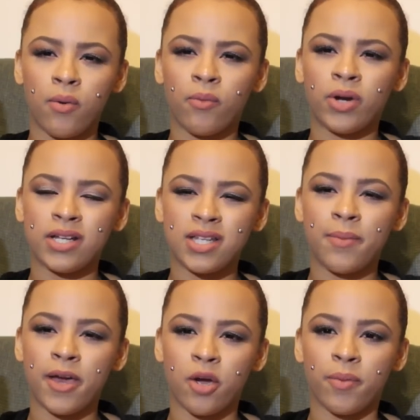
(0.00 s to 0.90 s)
when I say
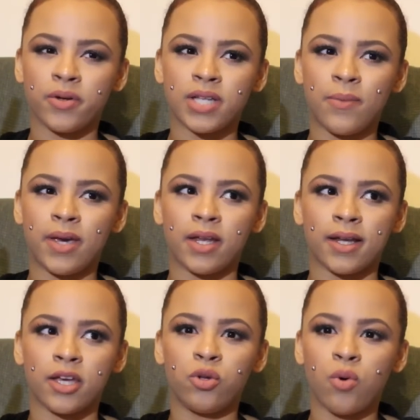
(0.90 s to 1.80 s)
pay your bills, I mean
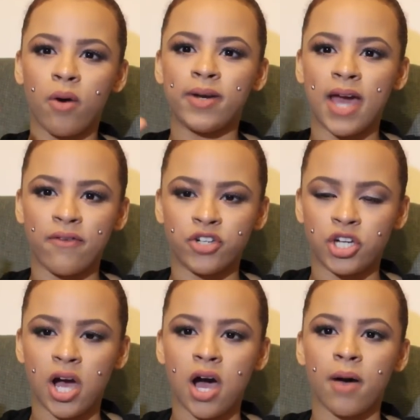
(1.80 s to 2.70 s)
like you already have a
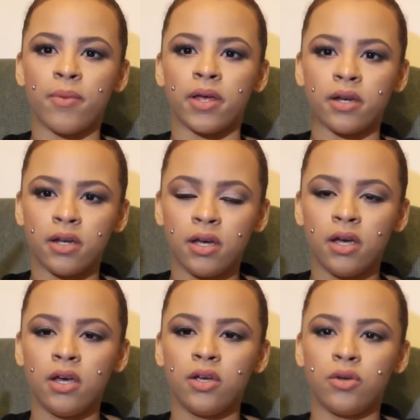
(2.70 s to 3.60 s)
job and,
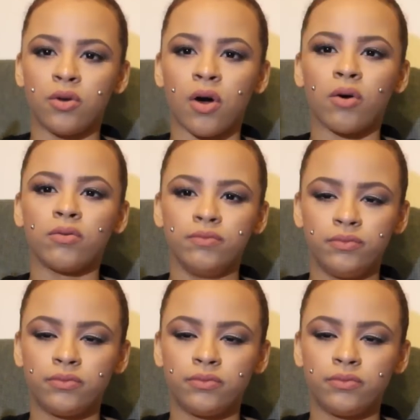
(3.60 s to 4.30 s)
you know,